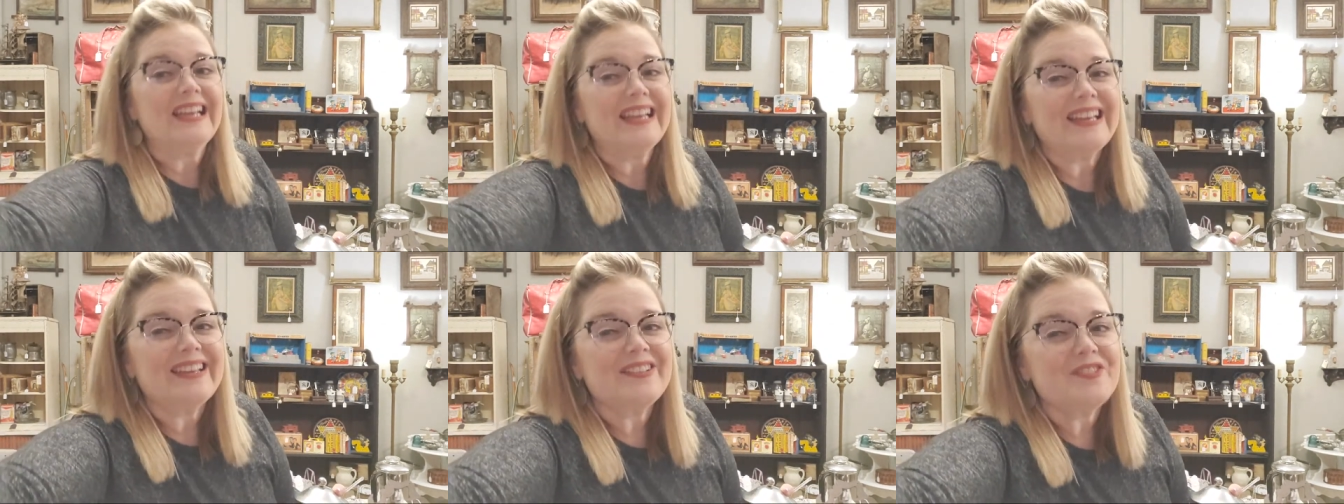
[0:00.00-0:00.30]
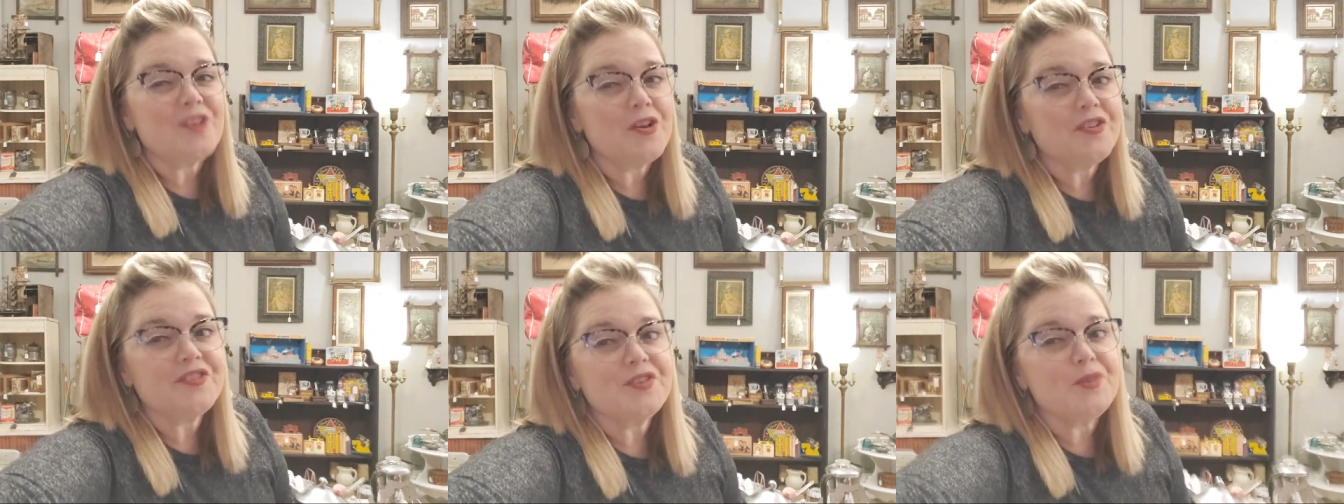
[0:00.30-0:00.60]

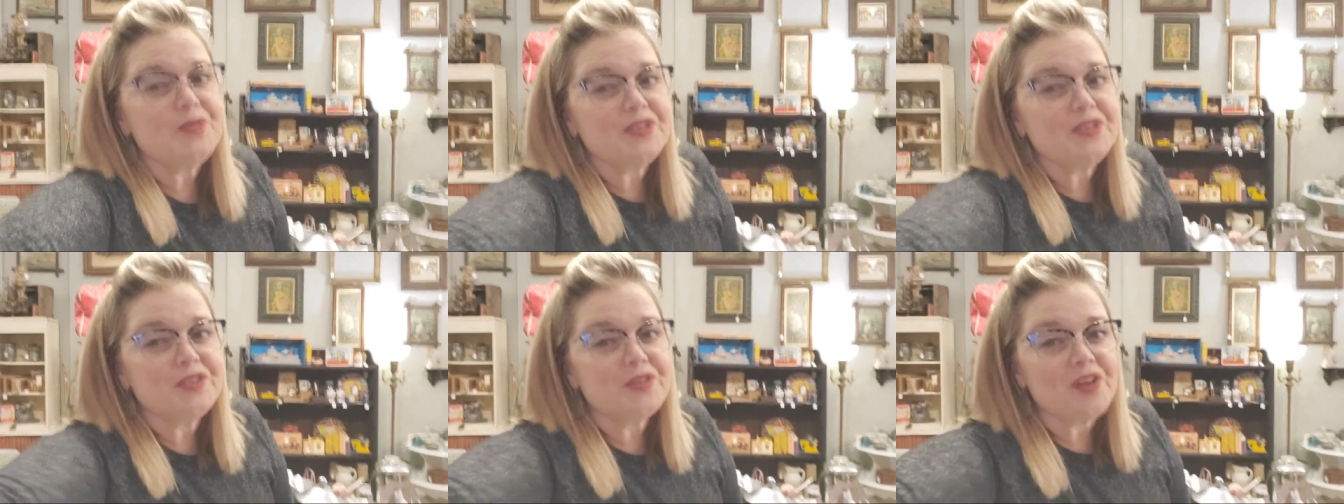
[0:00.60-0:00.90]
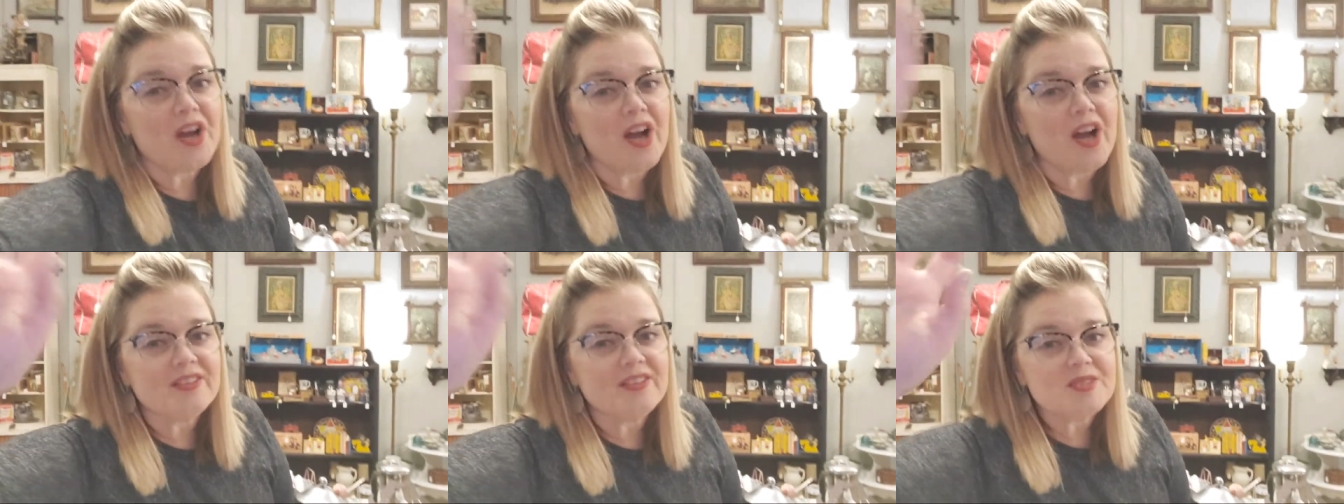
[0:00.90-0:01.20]
It's also a little
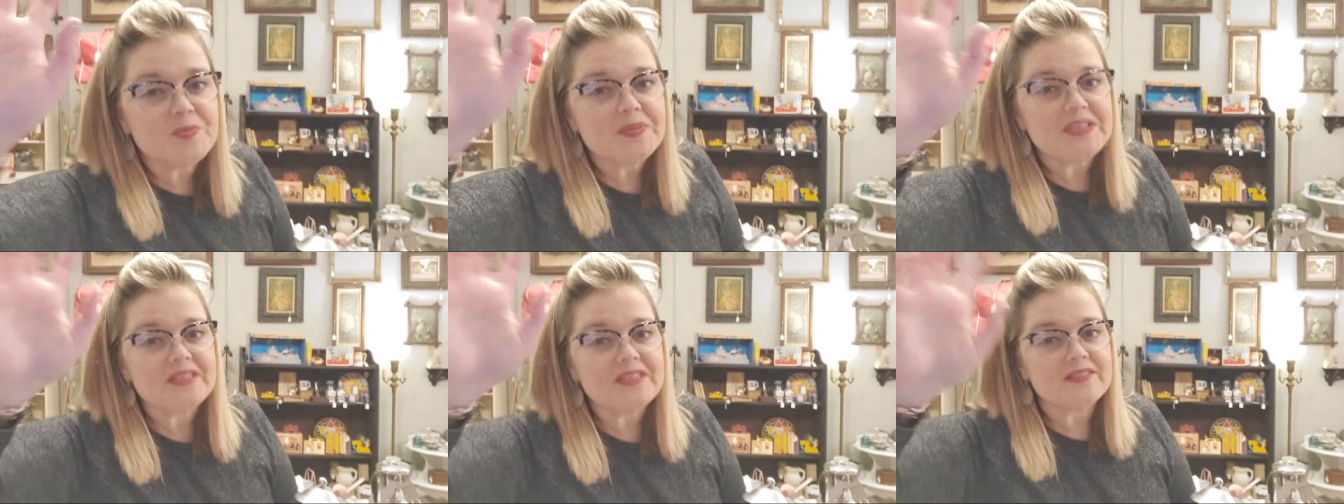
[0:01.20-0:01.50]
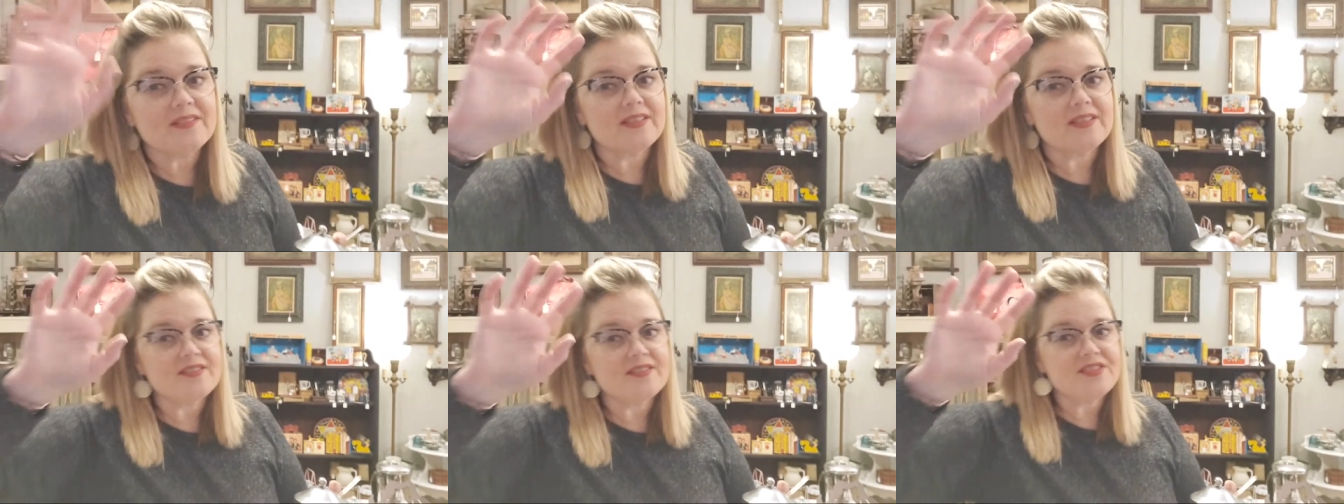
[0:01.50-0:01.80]
condiment
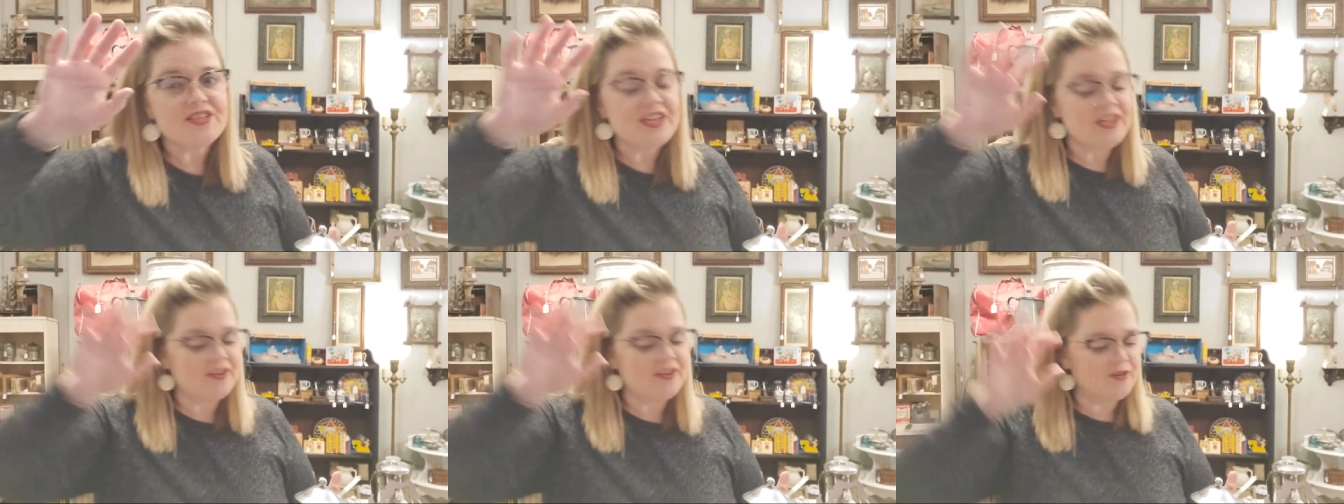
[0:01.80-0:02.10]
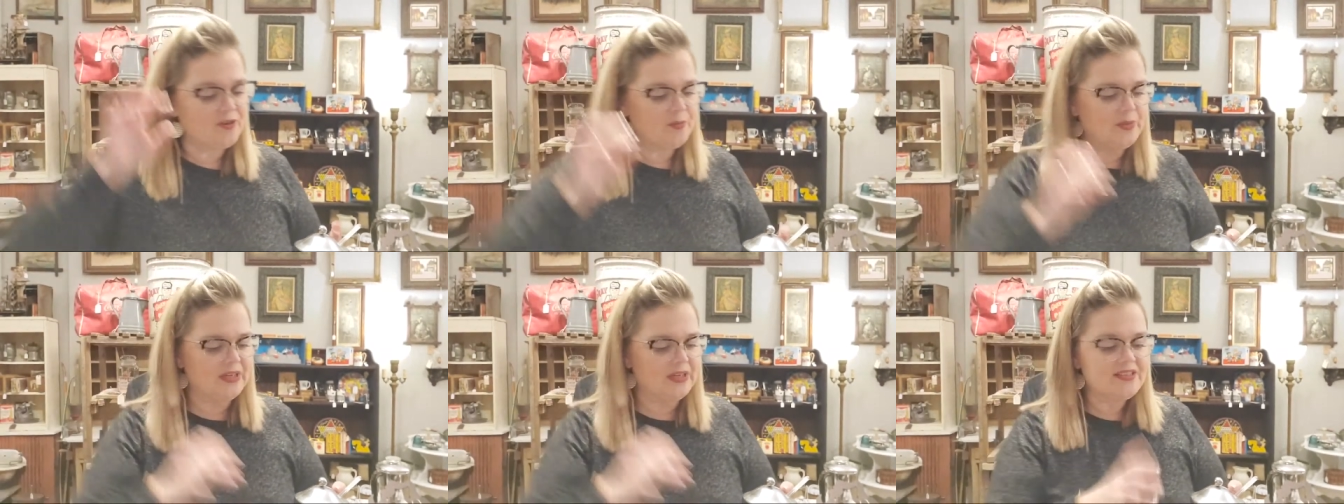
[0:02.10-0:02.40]

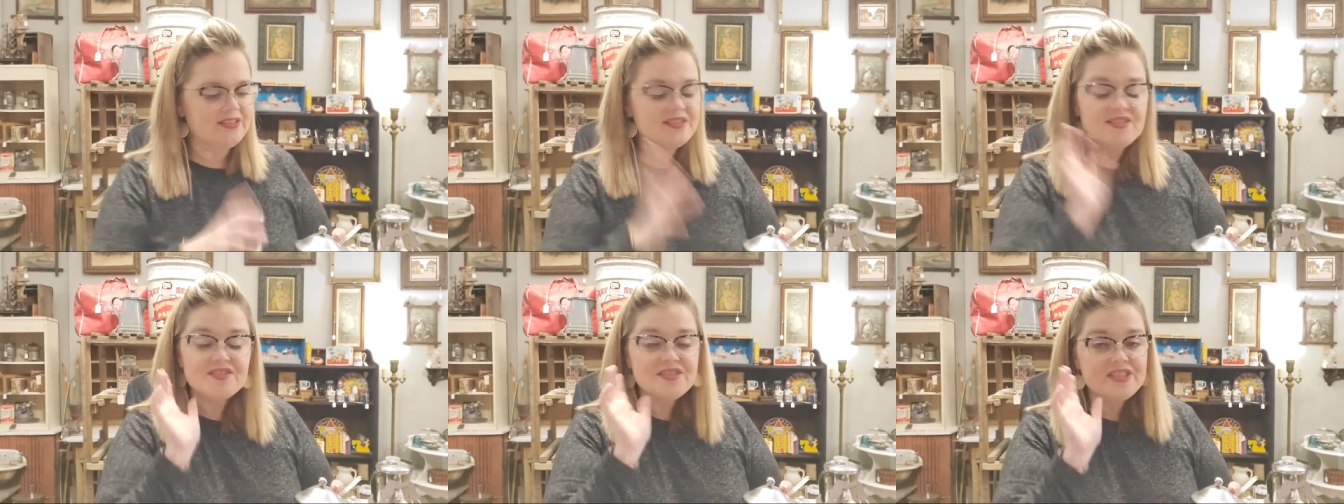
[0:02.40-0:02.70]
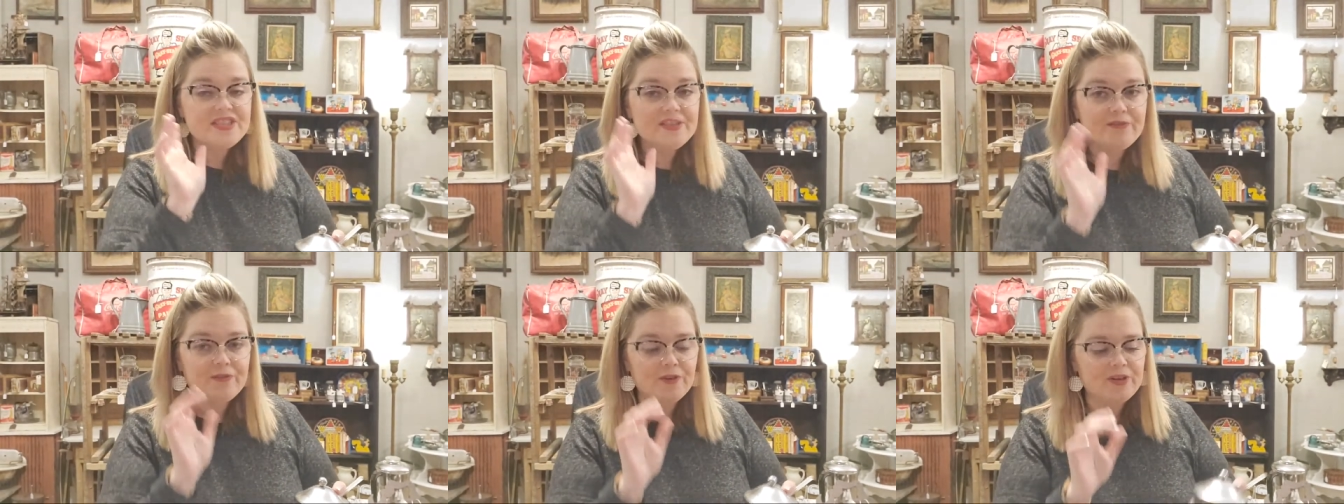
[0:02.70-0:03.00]
container, but it's
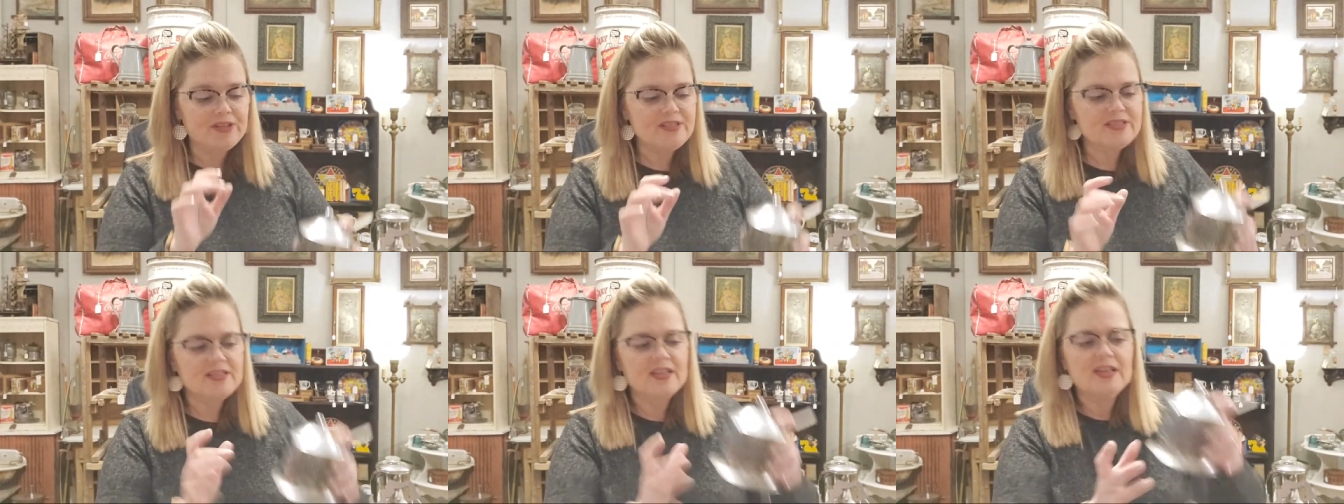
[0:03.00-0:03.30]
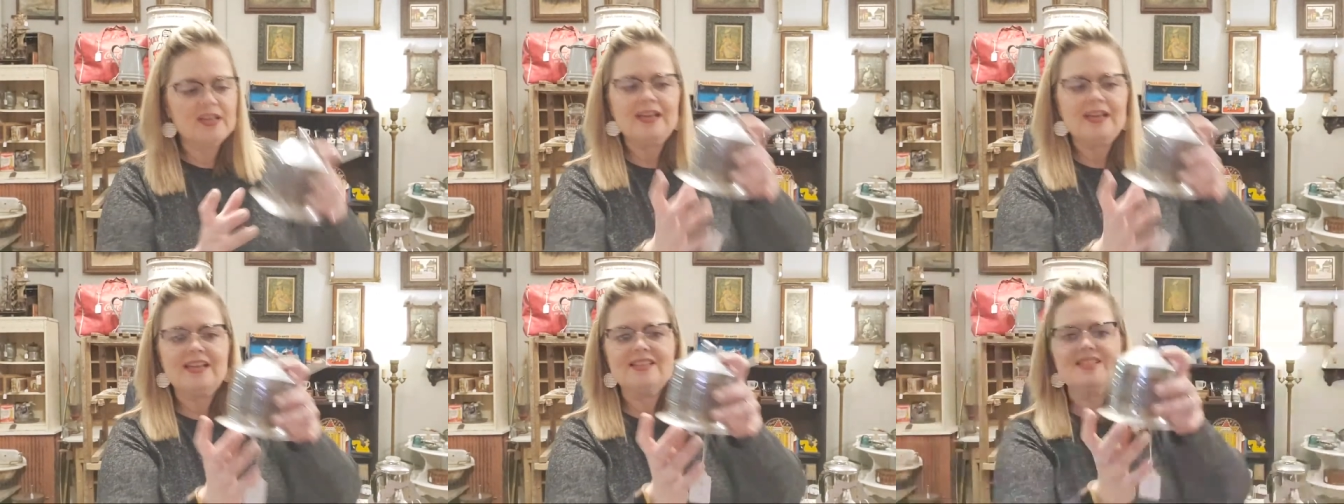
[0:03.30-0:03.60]
different.
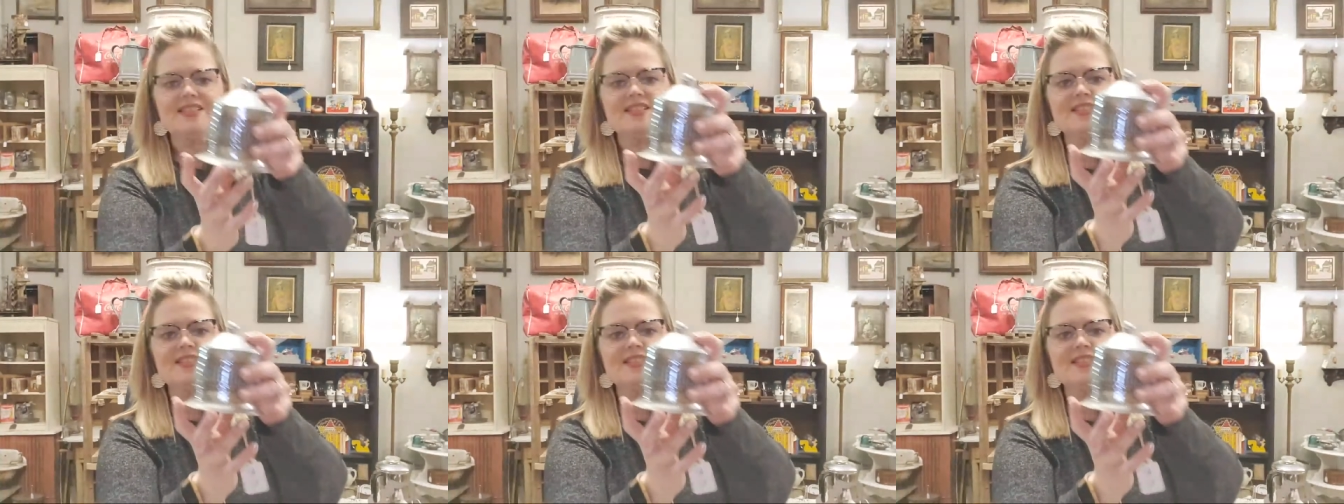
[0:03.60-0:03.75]
It's